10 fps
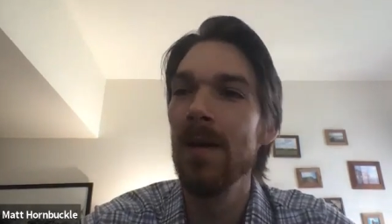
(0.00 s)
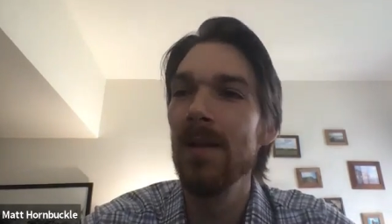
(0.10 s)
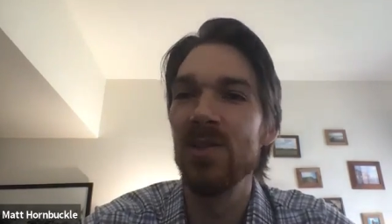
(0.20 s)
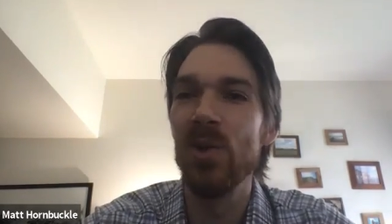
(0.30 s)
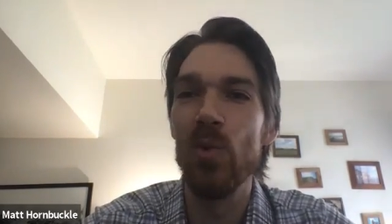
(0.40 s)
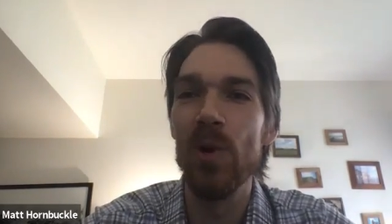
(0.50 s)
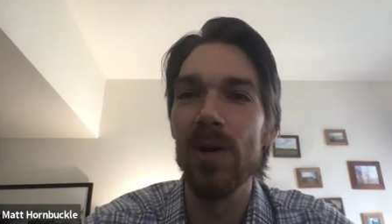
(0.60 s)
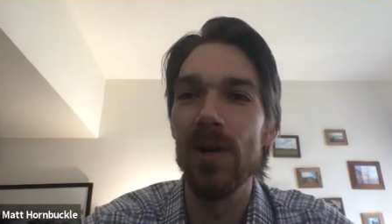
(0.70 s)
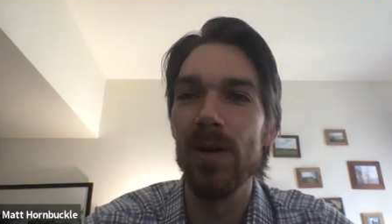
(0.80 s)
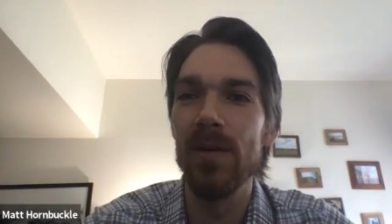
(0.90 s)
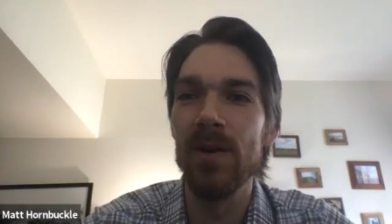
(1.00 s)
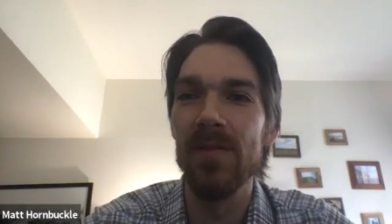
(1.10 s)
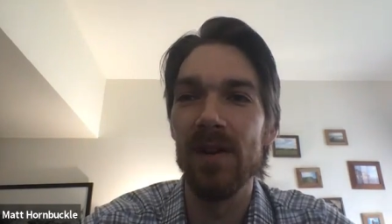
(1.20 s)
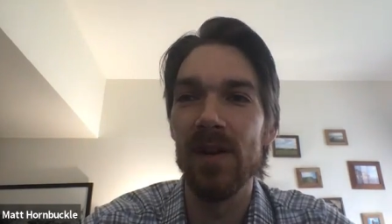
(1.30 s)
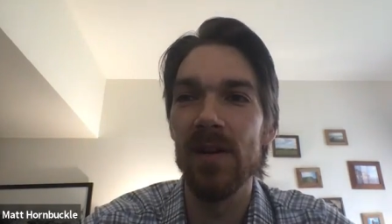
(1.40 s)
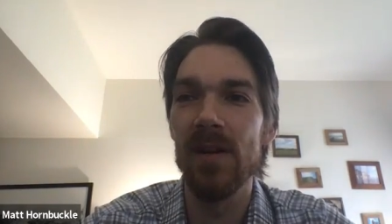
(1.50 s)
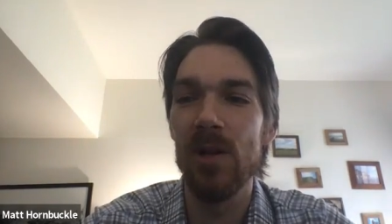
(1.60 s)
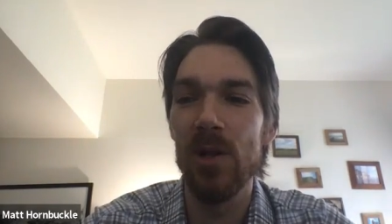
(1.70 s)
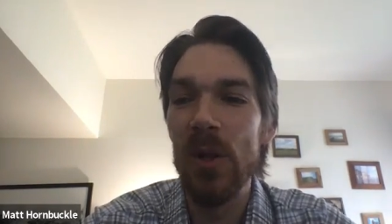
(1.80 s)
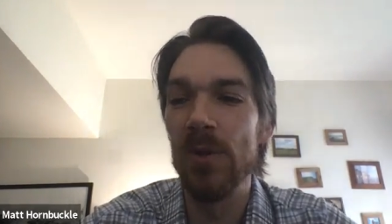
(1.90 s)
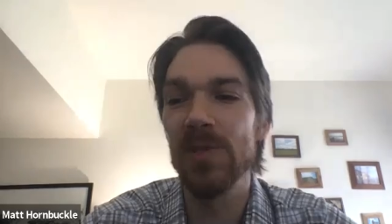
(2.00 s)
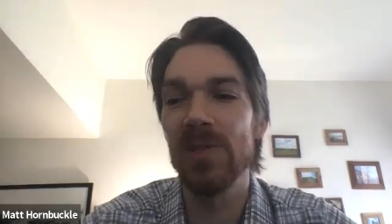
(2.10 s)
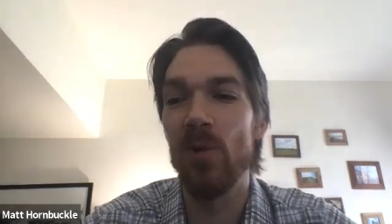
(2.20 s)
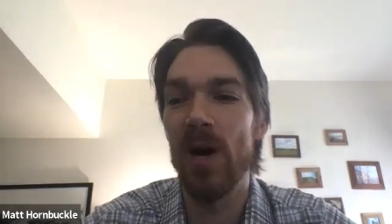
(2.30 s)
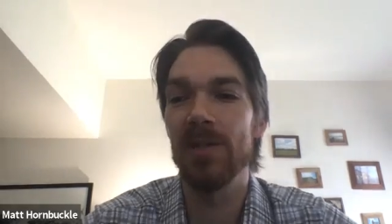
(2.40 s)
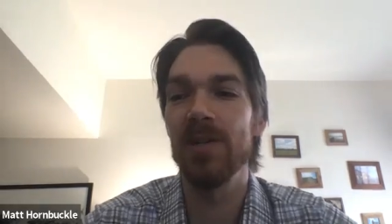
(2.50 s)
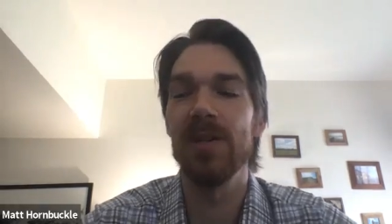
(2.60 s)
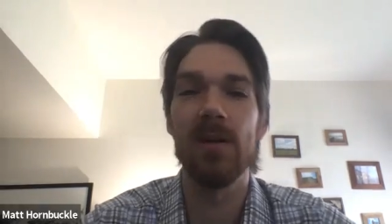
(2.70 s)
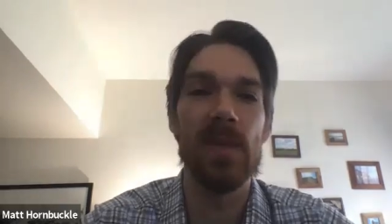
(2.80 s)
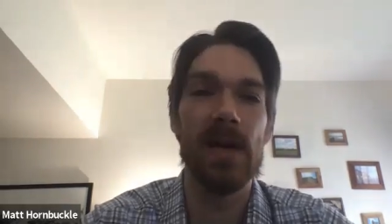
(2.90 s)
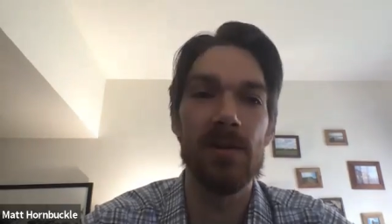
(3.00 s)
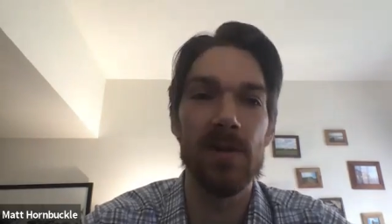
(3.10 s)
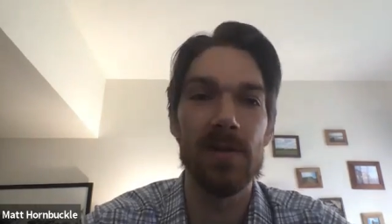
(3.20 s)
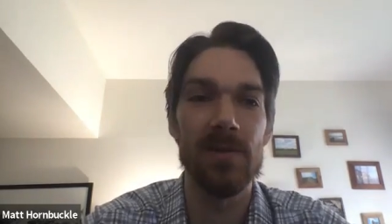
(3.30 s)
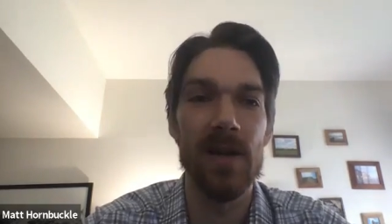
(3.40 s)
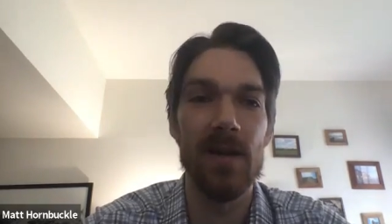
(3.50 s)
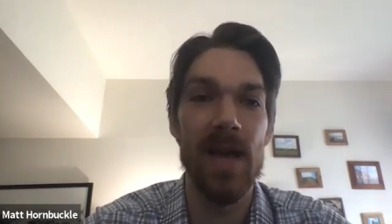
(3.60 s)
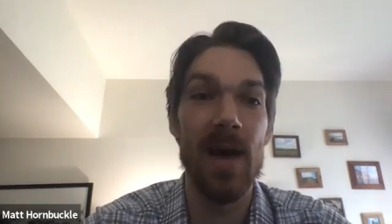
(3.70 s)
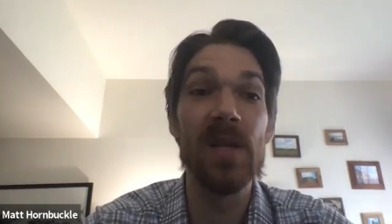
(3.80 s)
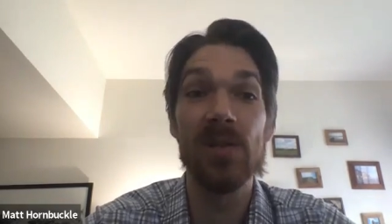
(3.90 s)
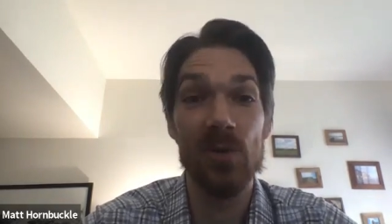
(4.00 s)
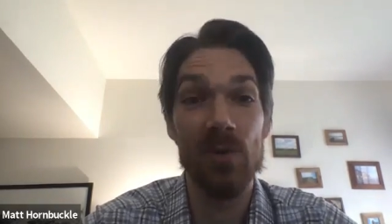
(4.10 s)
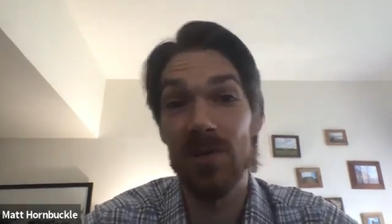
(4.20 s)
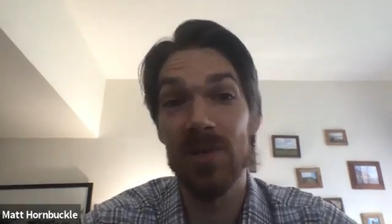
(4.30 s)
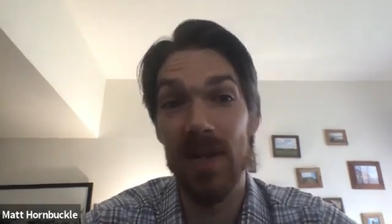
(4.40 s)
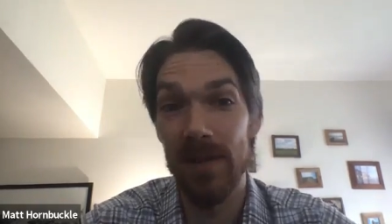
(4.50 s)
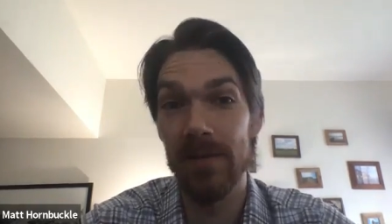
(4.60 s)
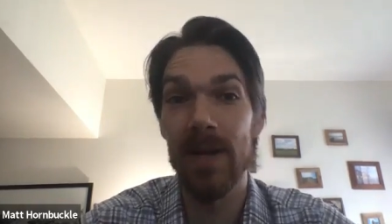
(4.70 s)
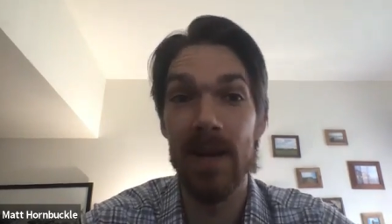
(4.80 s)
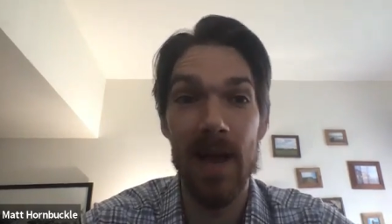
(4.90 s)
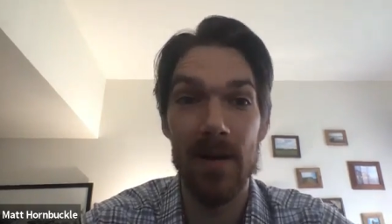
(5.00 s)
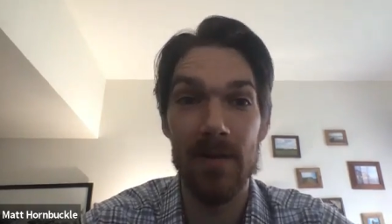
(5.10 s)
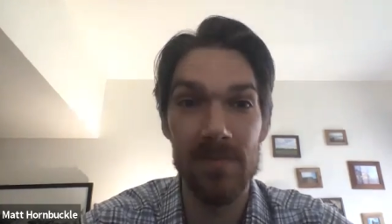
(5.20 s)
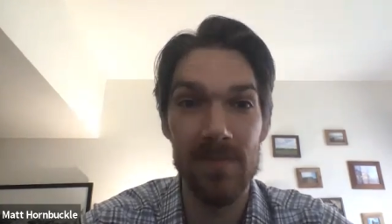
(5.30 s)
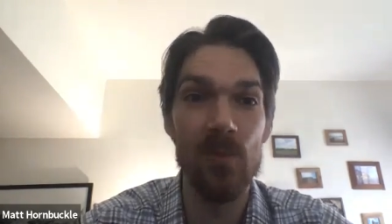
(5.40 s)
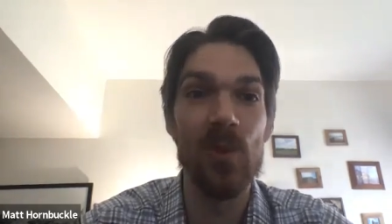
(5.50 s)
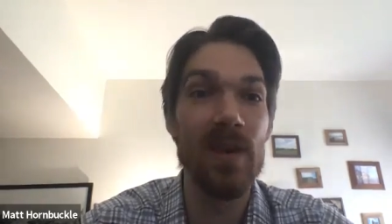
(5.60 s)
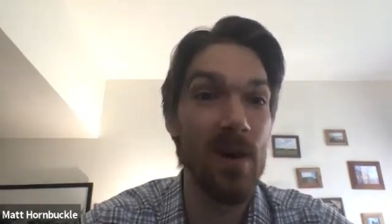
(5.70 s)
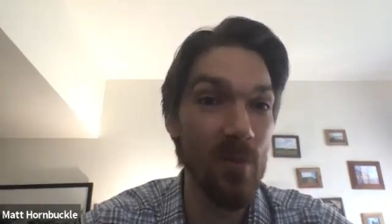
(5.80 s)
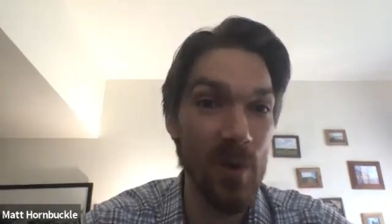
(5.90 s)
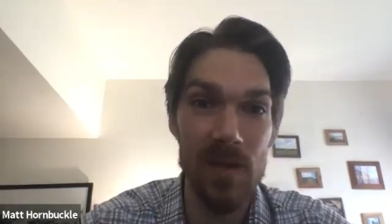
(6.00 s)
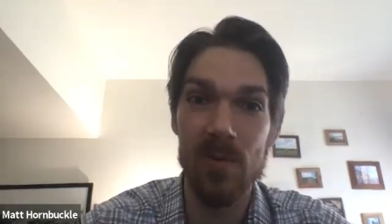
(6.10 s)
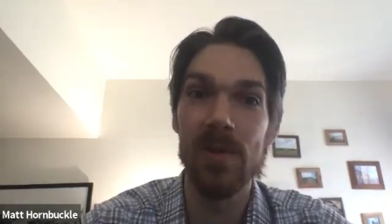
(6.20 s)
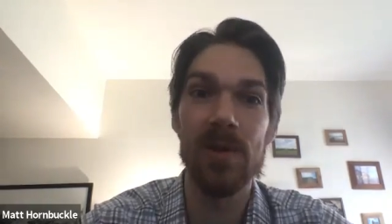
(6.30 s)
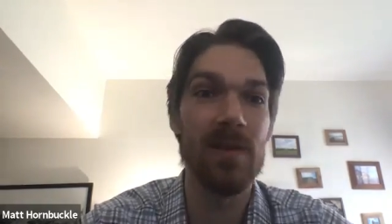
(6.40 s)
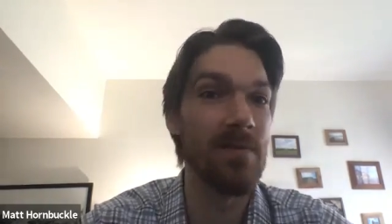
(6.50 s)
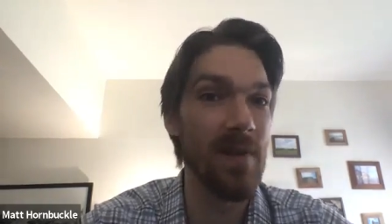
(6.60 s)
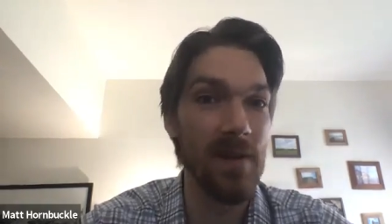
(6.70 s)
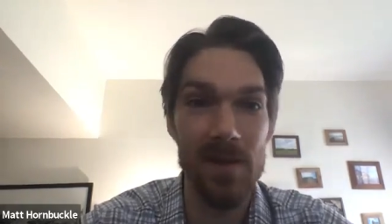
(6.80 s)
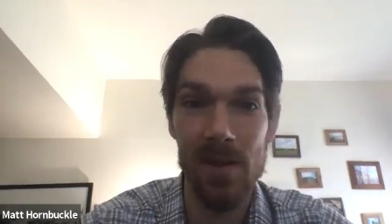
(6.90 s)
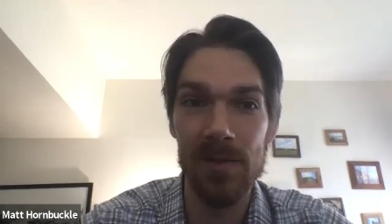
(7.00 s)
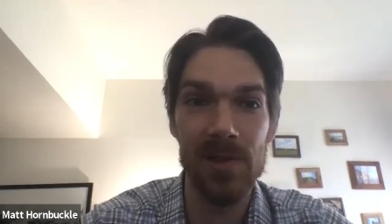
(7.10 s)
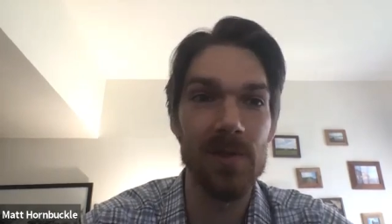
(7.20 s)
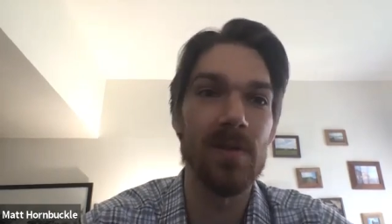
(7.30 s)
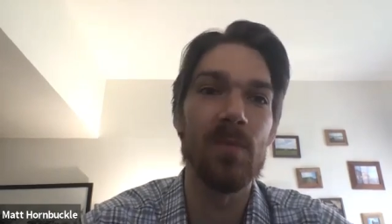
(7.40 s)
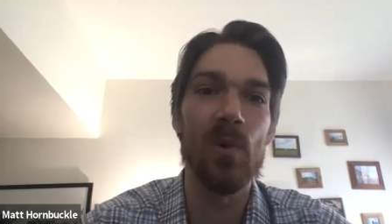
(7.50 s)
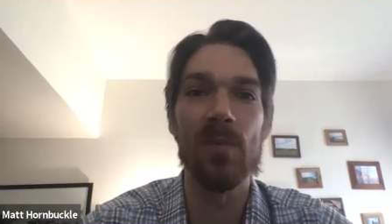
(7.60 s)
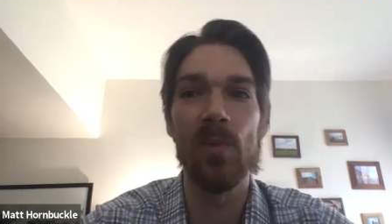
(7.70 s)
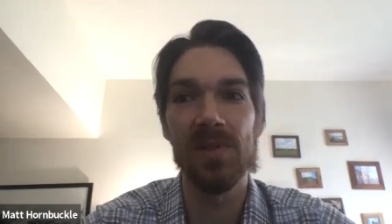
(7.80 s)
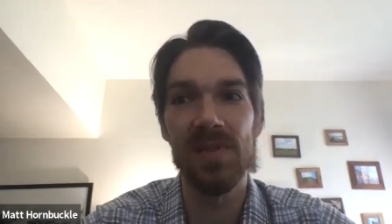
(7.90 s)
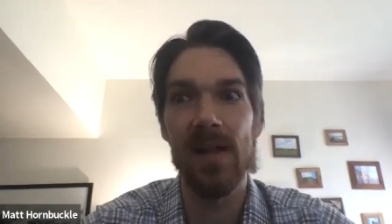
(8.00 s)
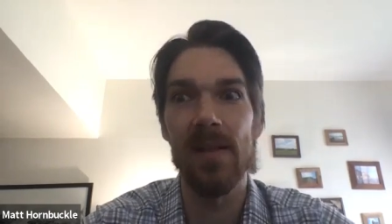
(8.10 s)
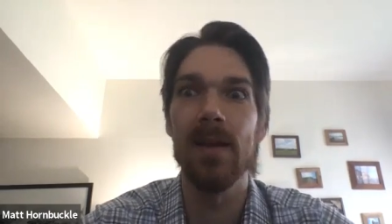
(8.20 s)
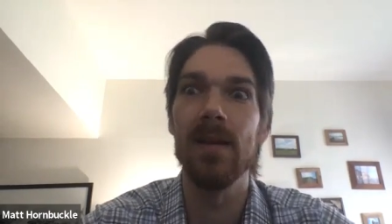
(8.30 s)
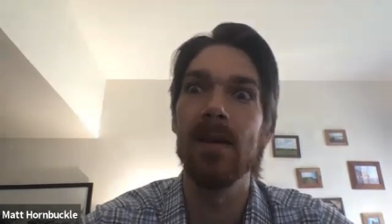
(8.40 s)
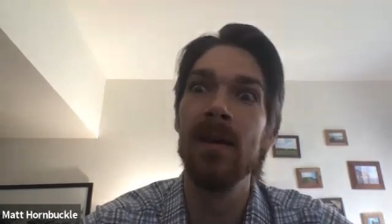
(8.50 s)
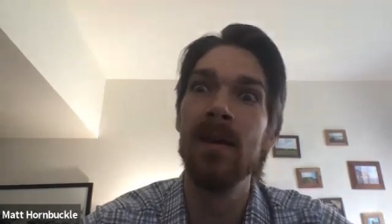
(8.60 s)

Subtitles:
So we're, very closely watching our metrics around how many stores are selling right now. And week on week, we looked at very closely, are there more and more selling?